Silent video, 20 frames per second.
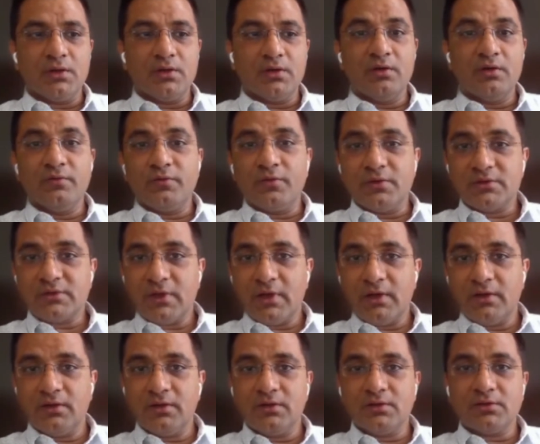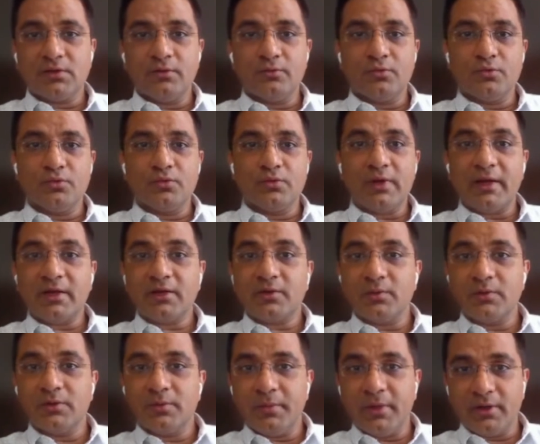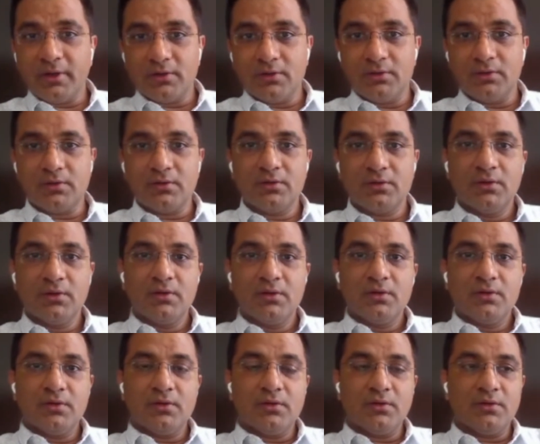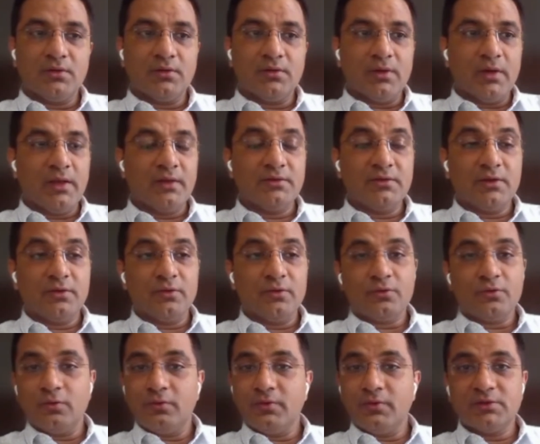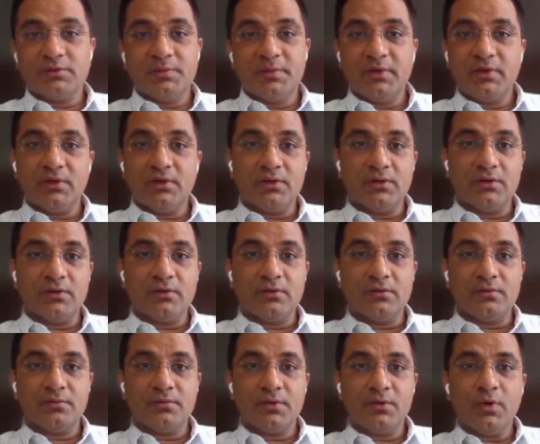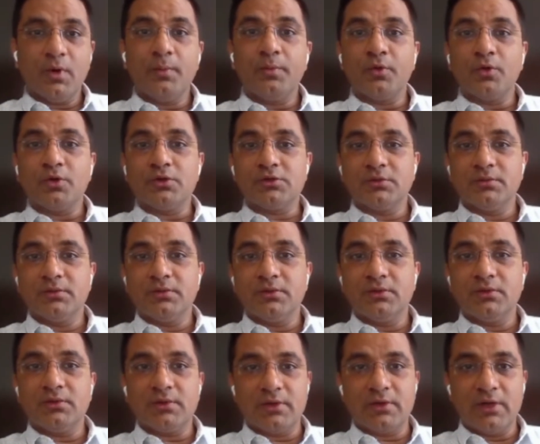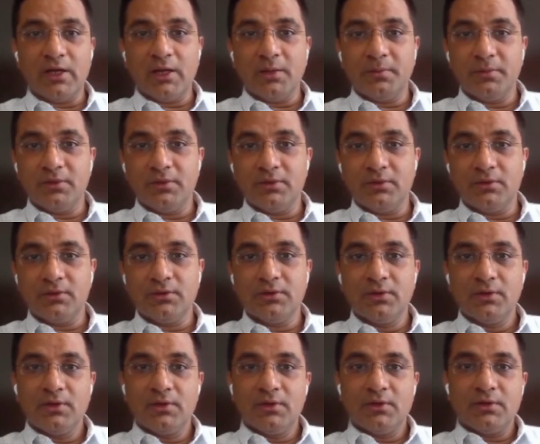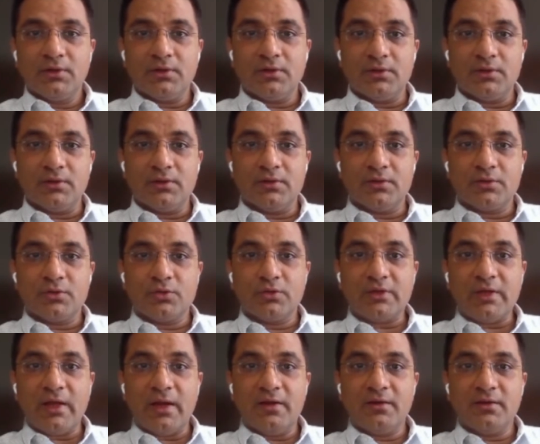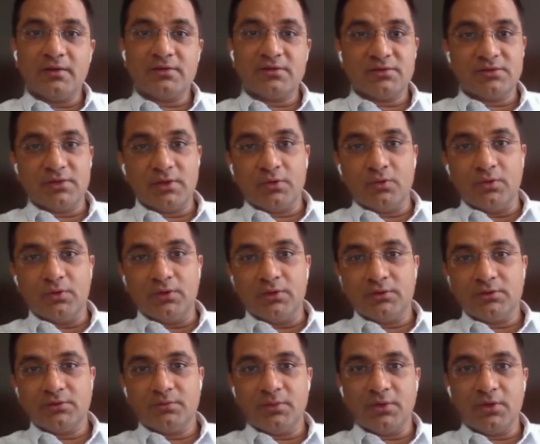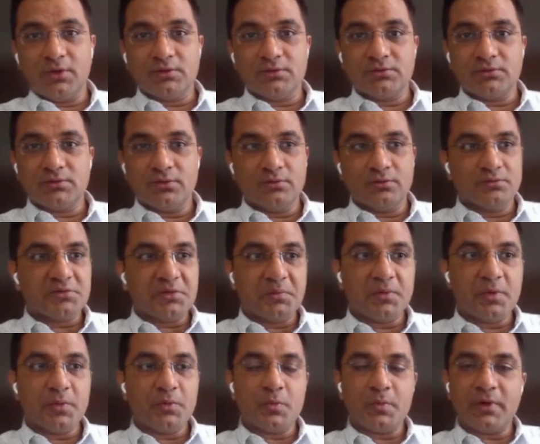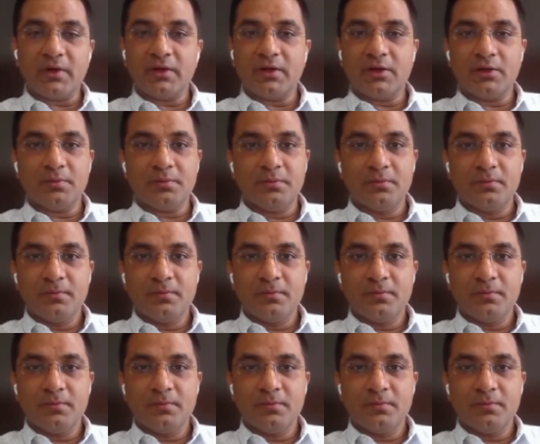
influence candidates, how to connect with them better, and then you have to always be approachable, reliable to the candidates and stakeholders, because sometimes you might get a